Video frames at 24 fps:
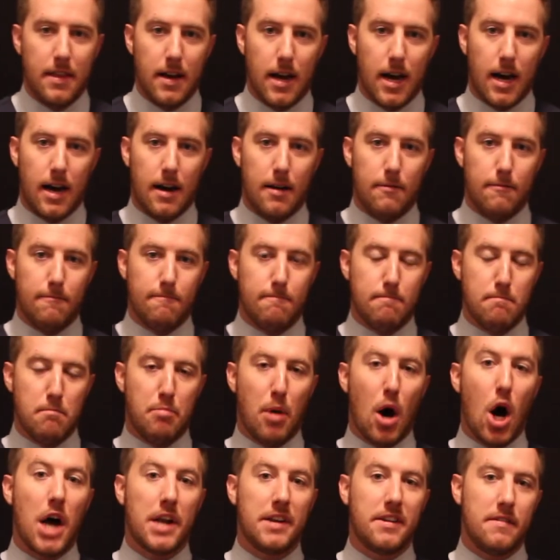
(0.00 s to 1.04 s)

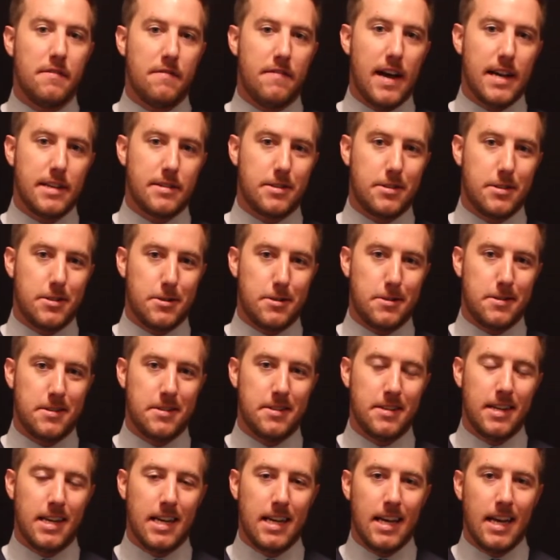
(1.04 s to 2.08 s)
Bond
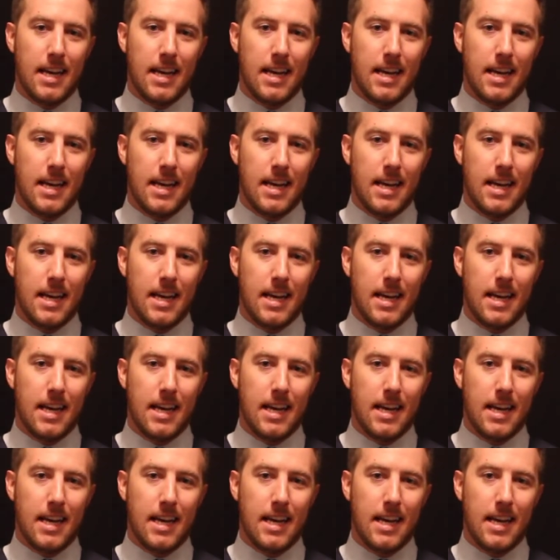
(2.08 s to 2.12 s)
investors